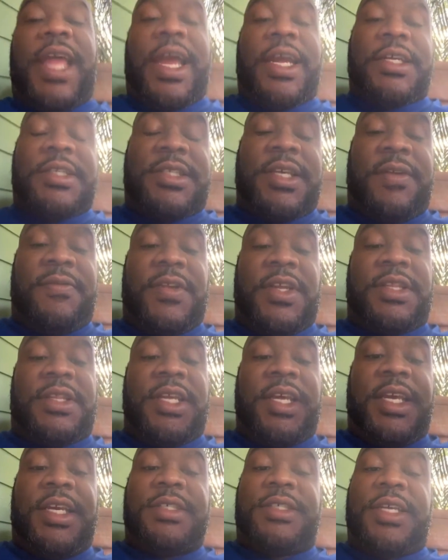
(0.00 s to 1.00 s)
and negativity,
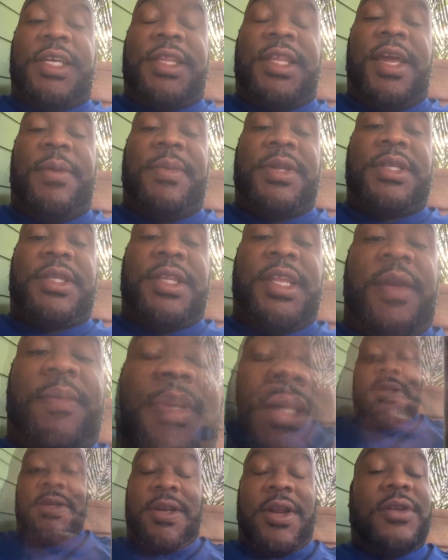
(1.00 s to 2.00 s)
things that limit.
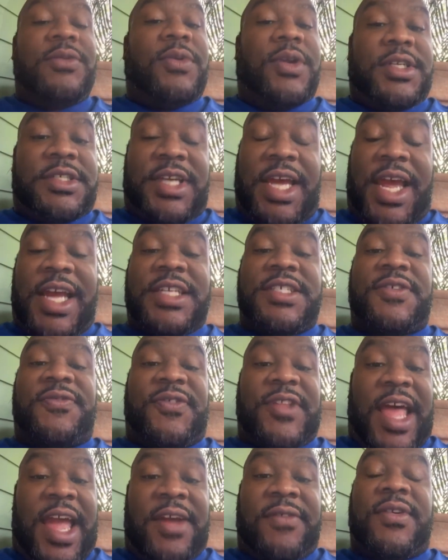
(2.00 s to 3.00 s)
You want to change the
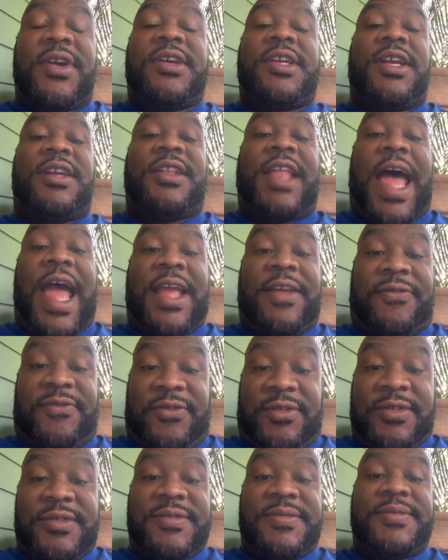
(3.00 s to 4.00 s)
flavor of your
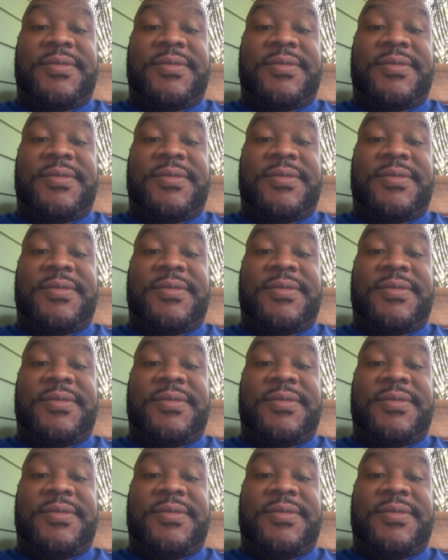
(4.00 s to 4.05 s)
life,